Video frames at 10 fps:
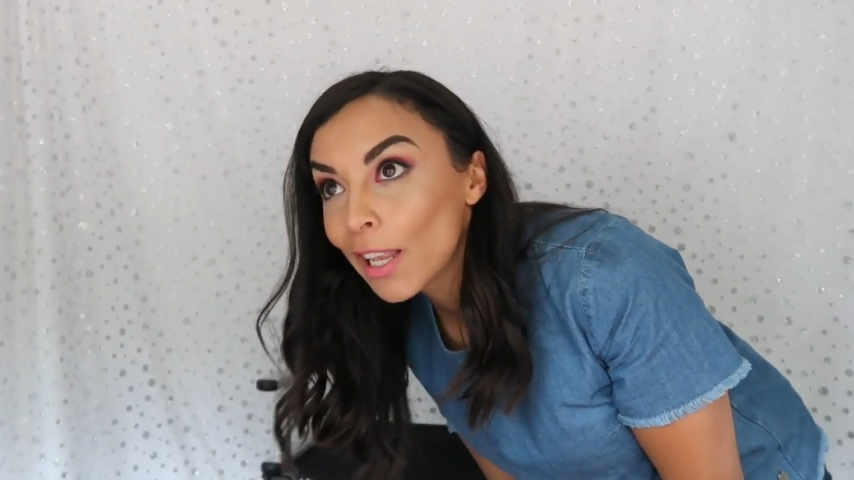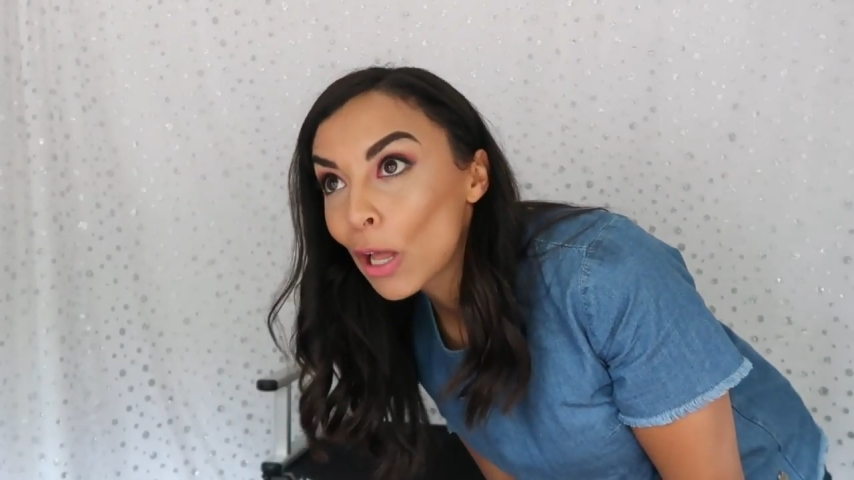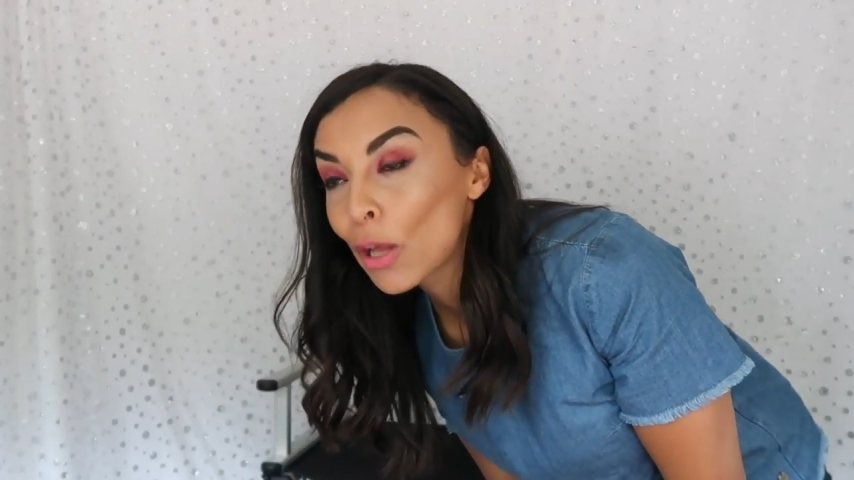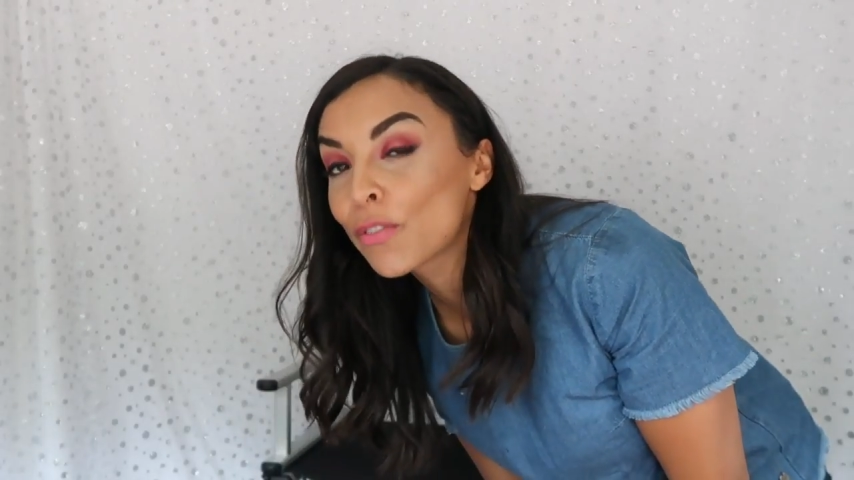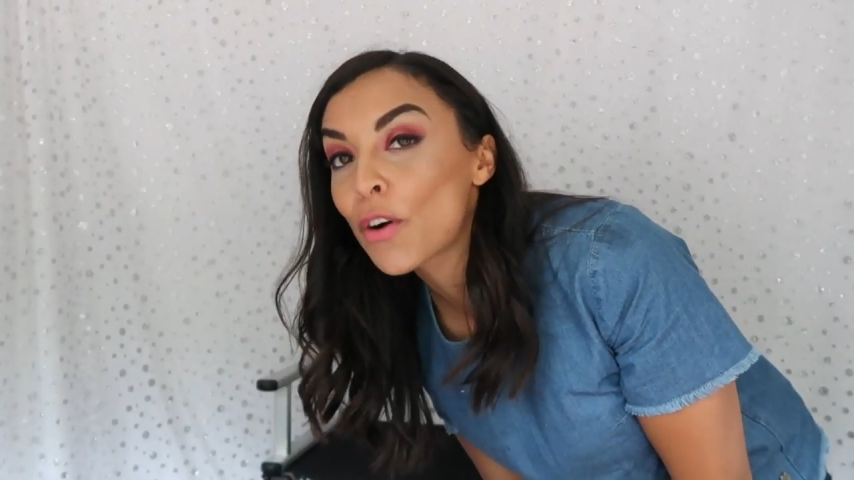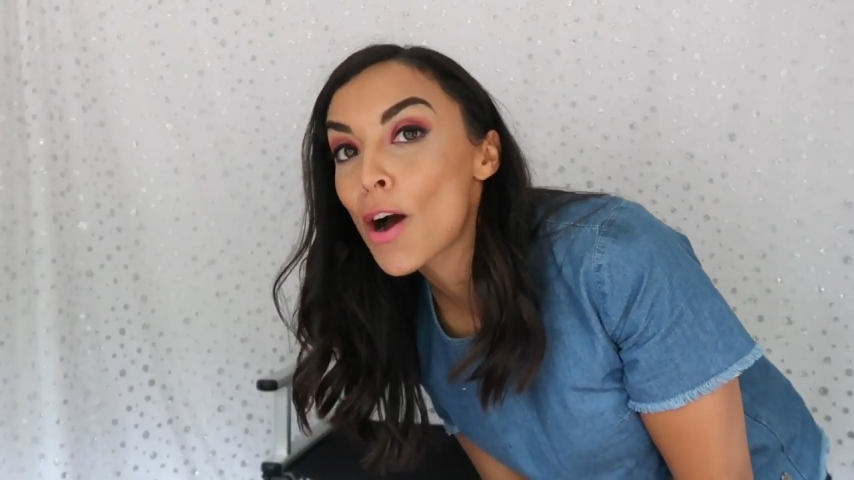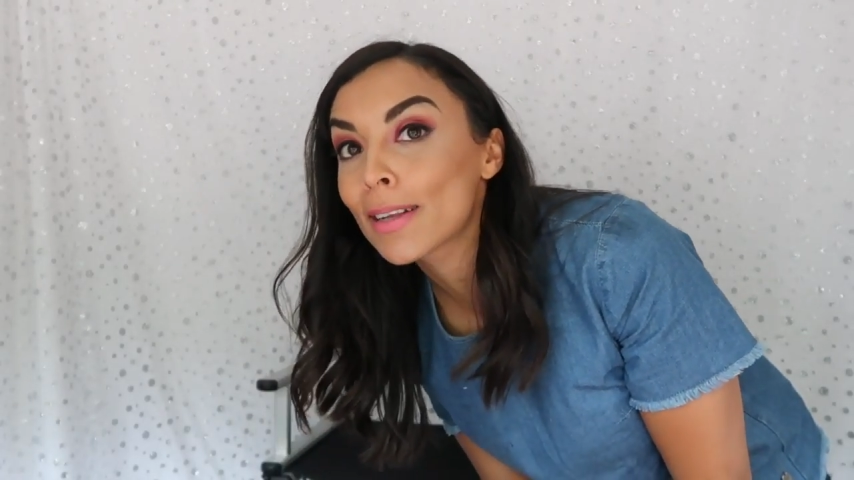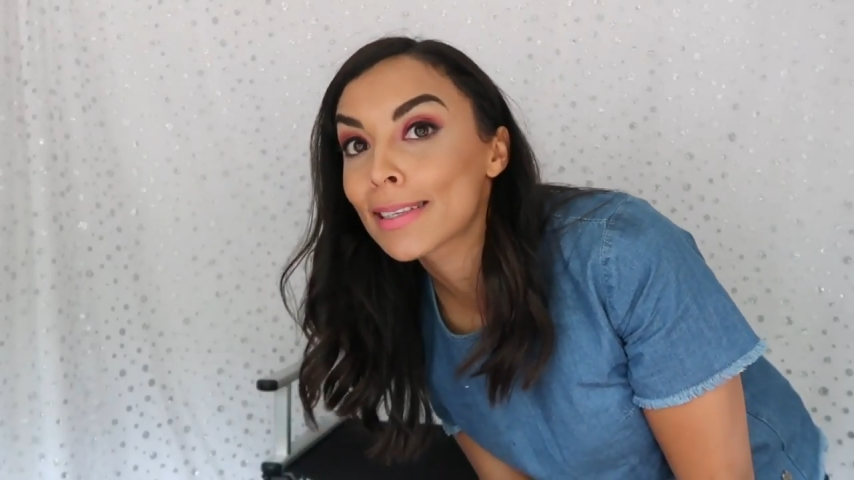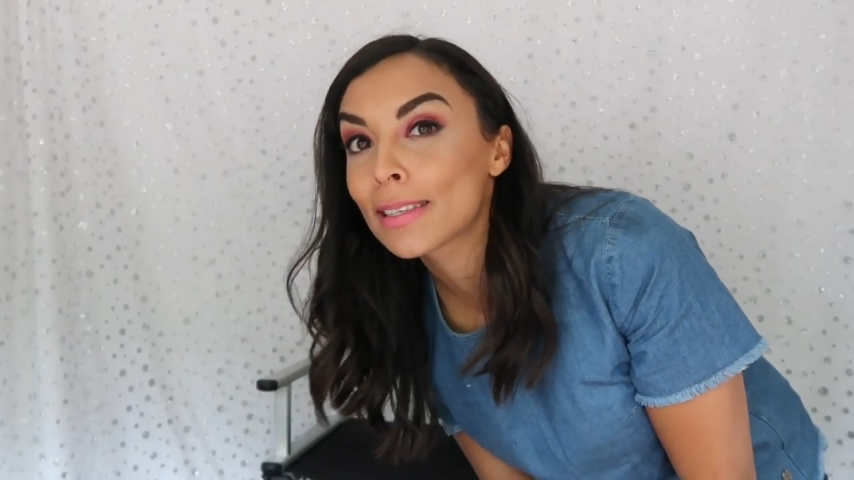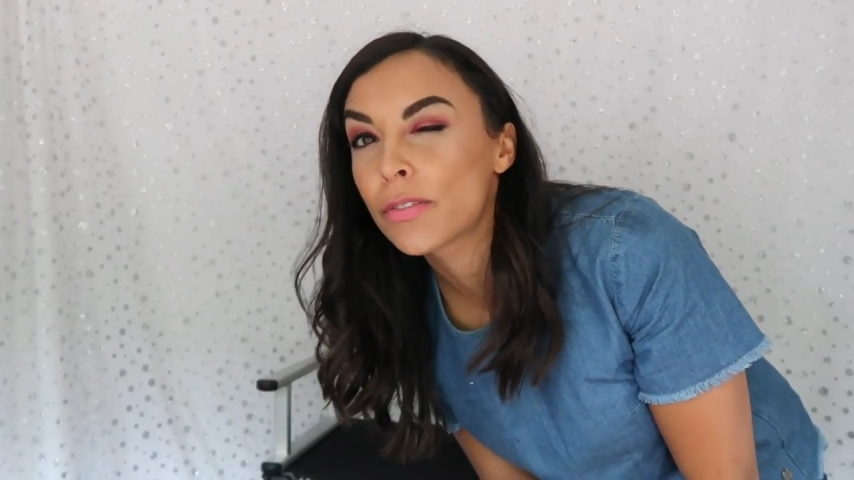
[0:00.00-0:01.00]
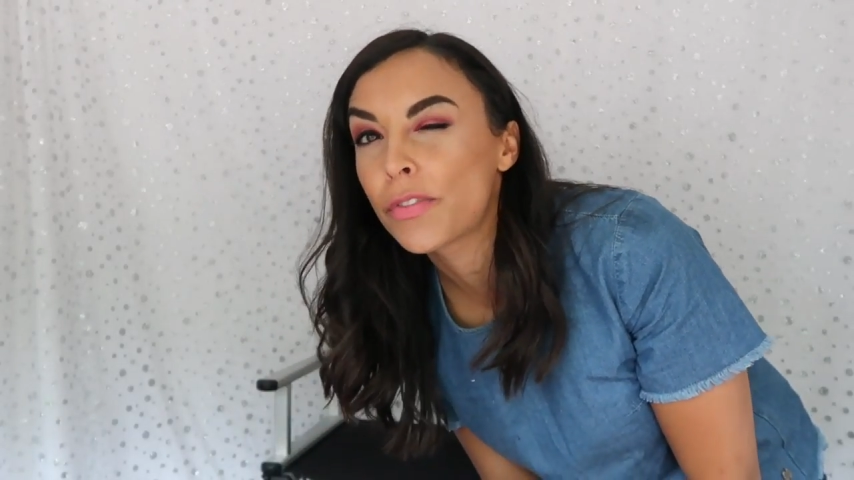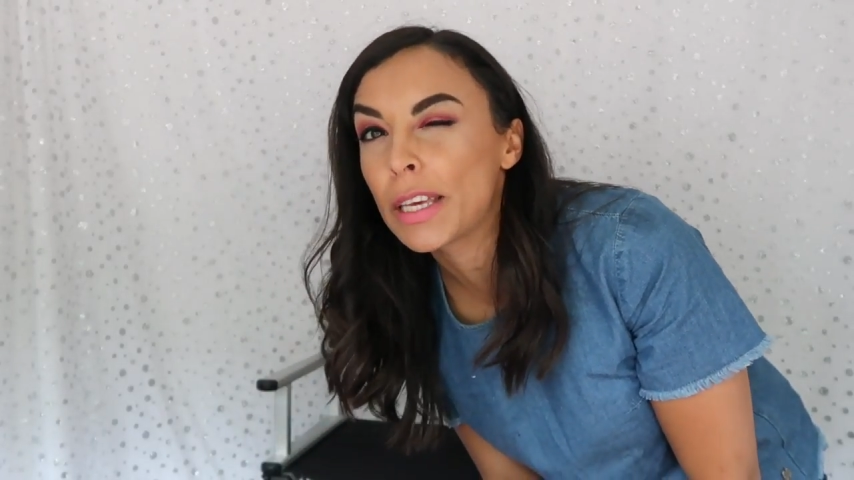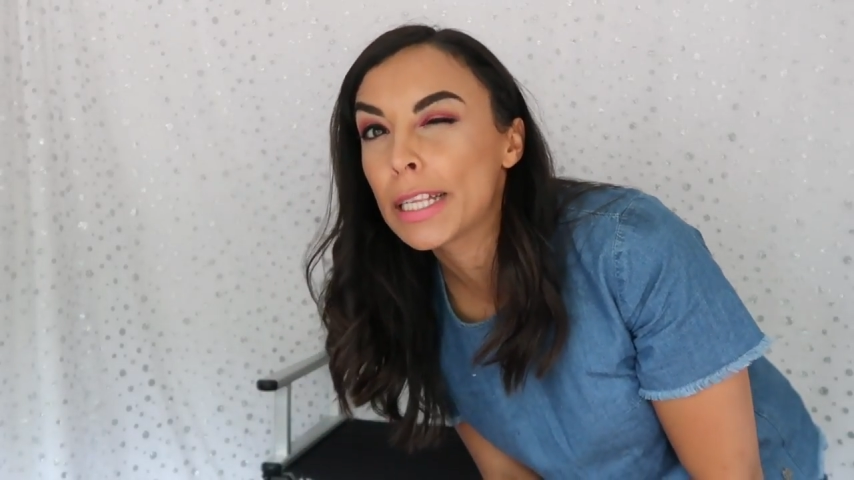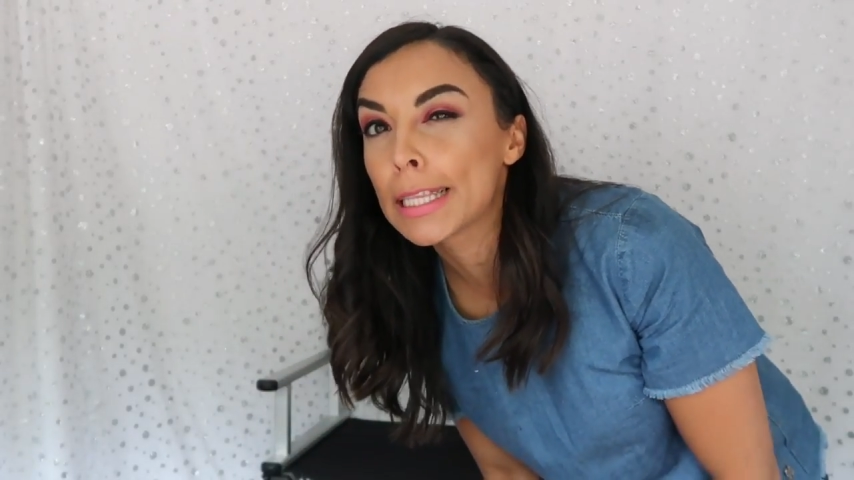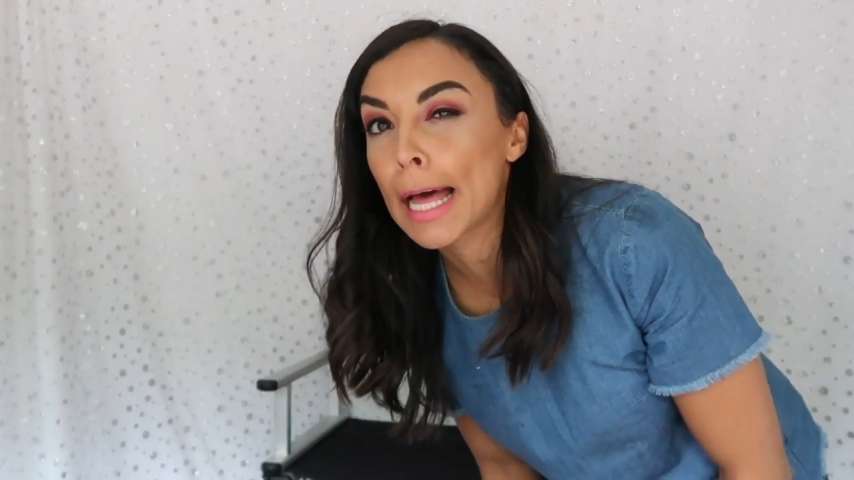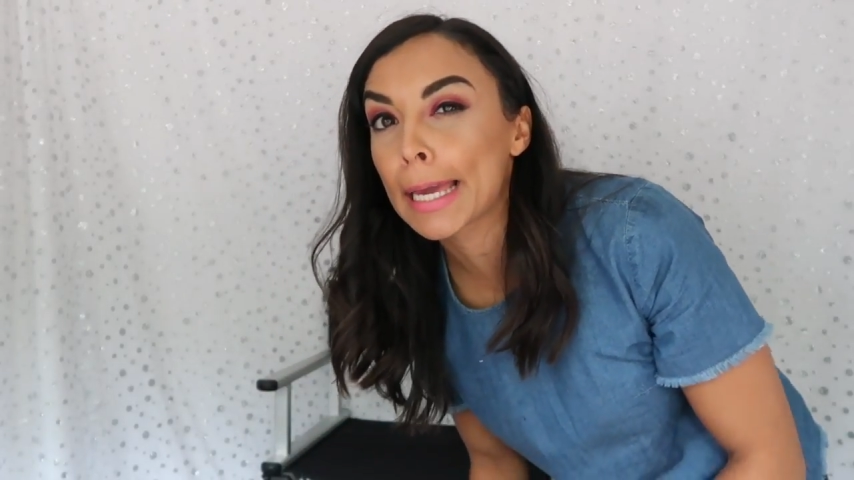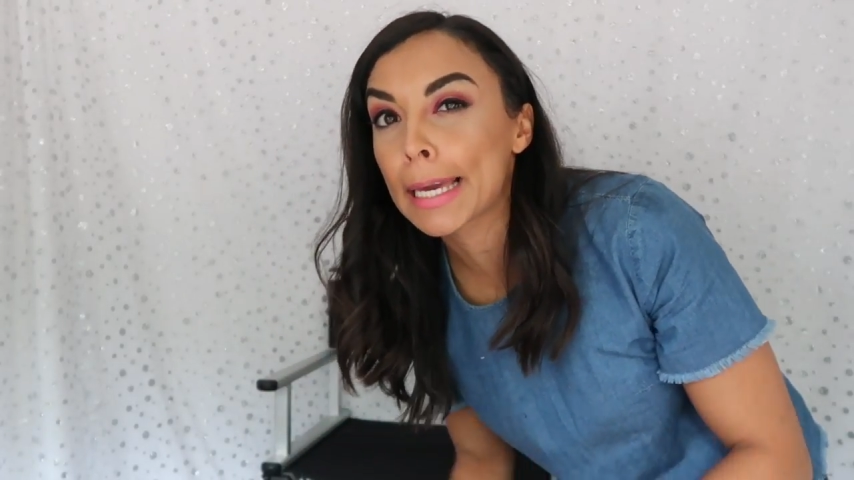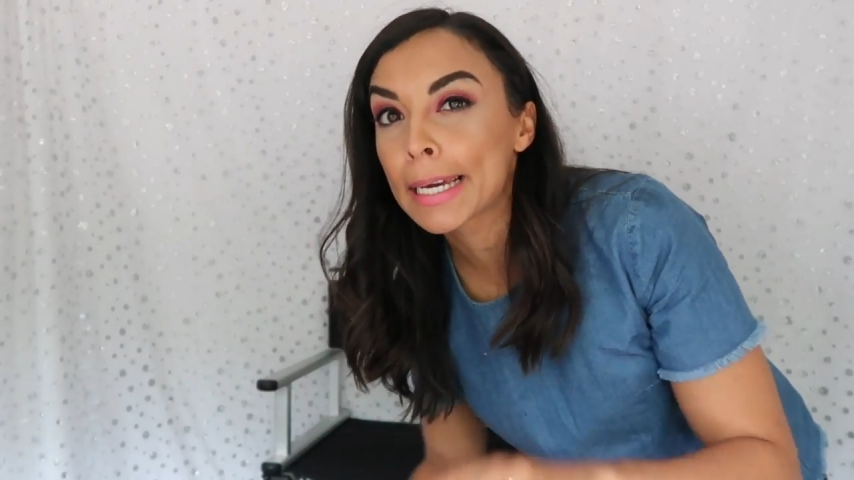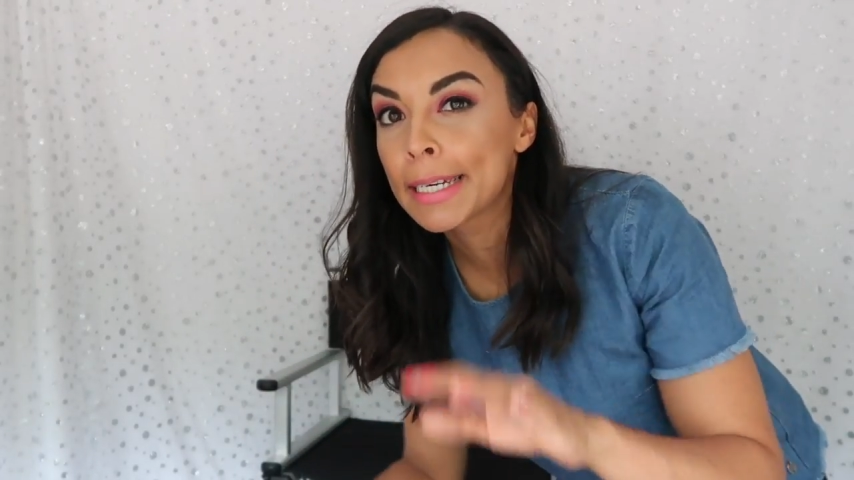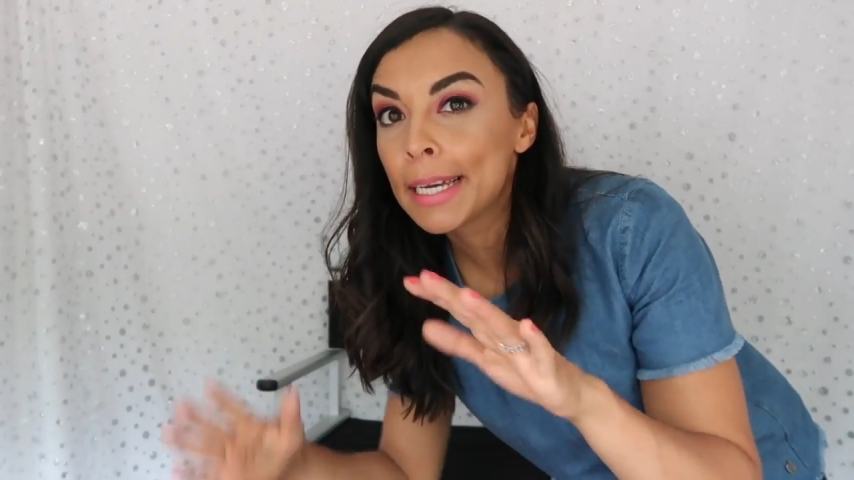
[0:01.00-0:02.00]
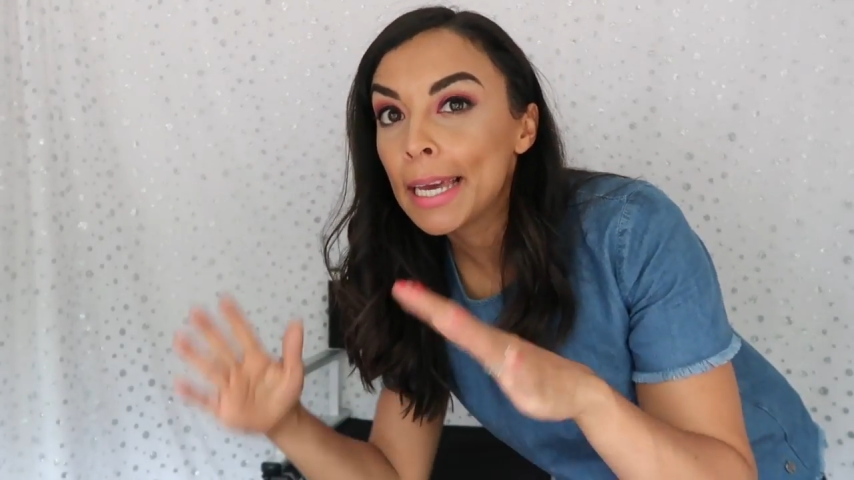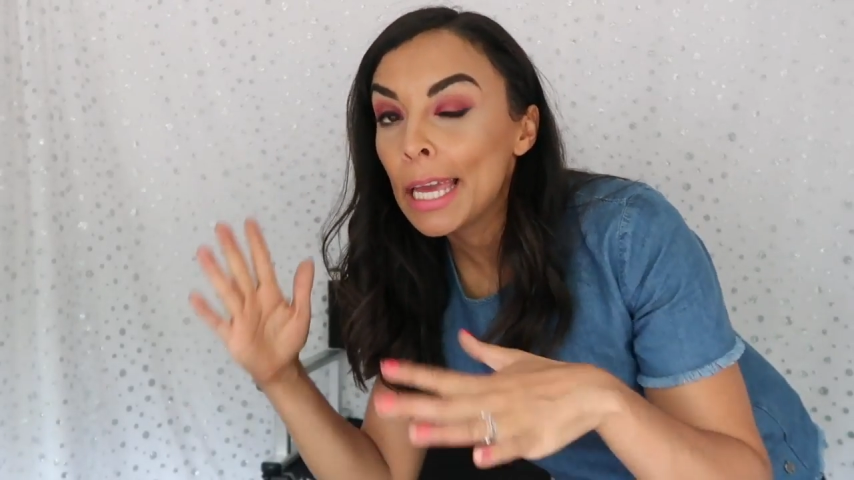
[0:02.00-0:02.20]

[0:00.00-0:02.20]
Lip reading: lot of artists feel like